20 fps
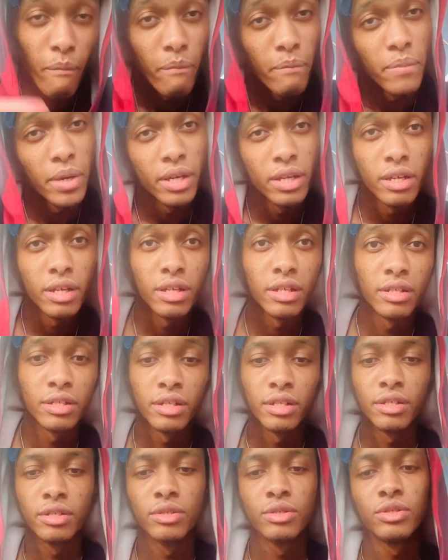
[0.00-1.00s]
But yeah,
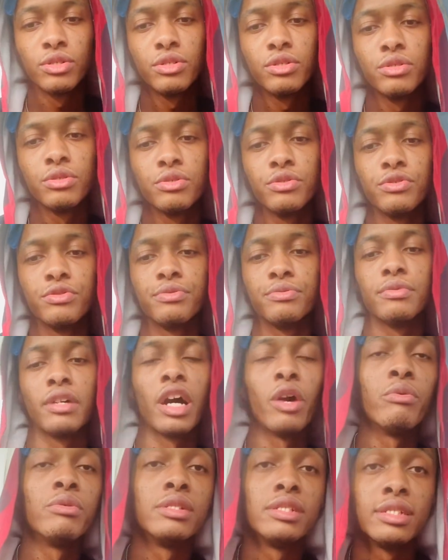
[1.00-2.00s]
so
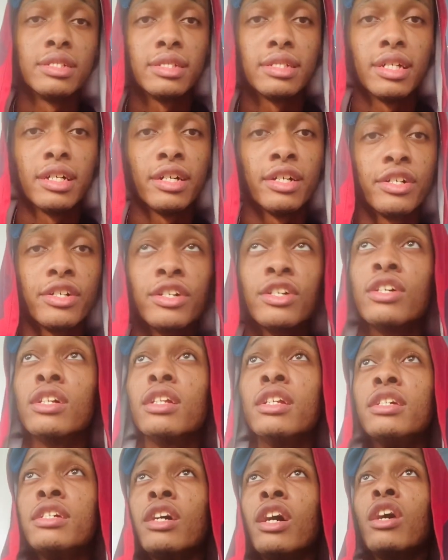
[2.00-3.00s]
I was inside
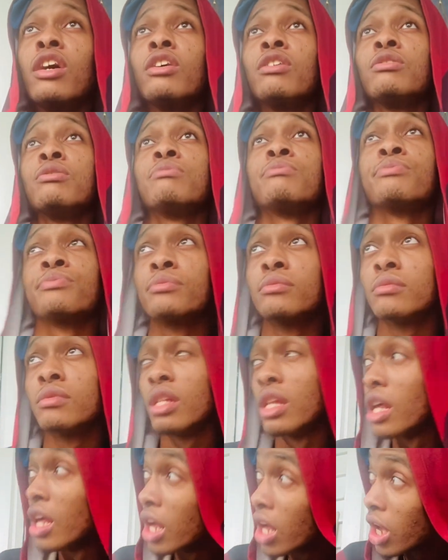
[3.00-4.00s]
early, y'all.
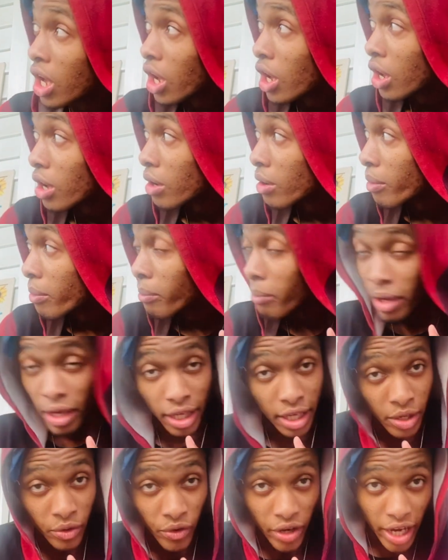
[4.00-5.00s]

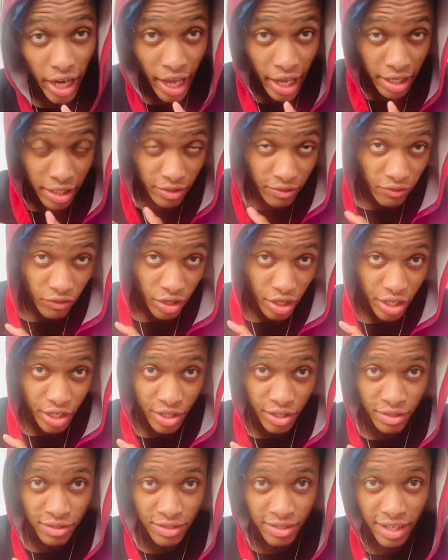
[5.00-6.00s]
Making reaction
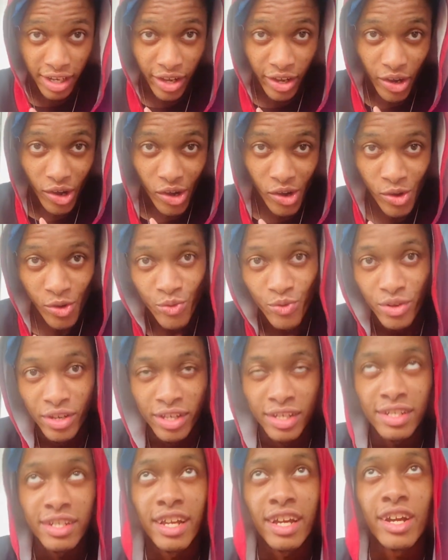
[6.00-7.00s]
videos like
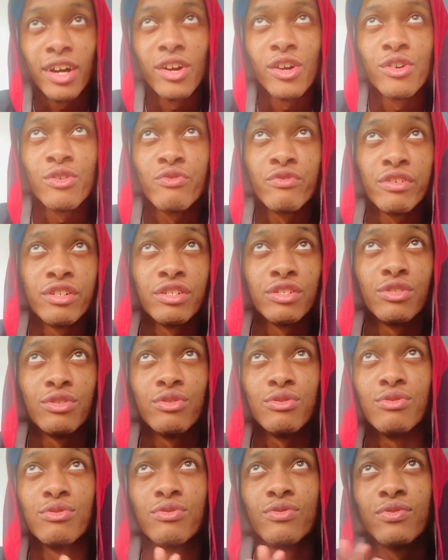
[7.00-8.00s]
always, like always do.